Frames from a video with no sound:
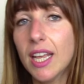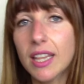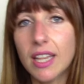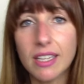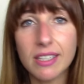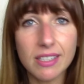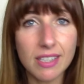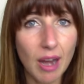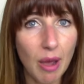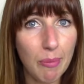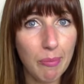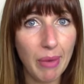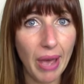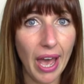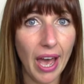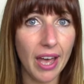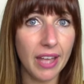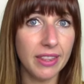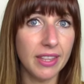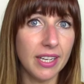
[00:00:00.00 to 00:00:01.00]
That's not
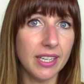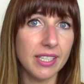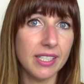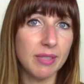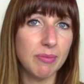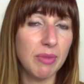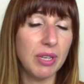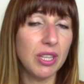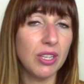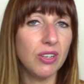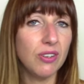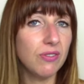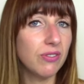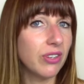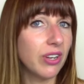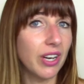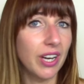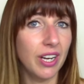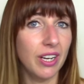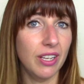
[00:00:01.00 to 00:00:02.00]
bad. That doesn't mean that you've
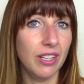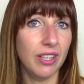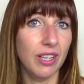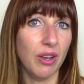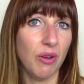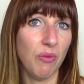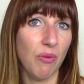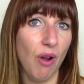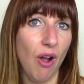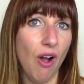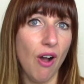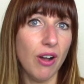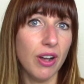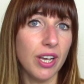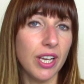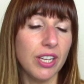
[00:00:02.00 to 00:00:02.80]
done anything wrong.